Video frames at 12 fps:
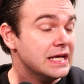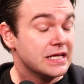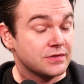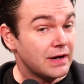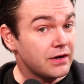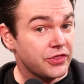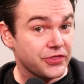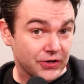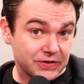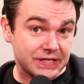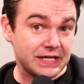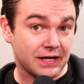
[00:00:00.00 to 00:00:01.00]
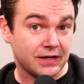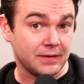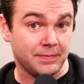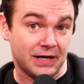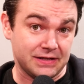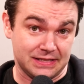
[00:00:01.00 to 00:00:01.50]
is around
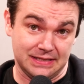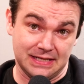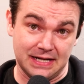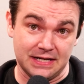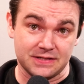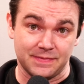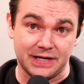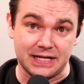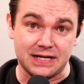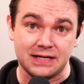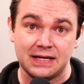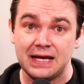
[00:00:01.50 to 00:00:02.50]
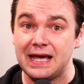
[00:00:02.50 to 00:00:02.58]
$1,300 in today's money.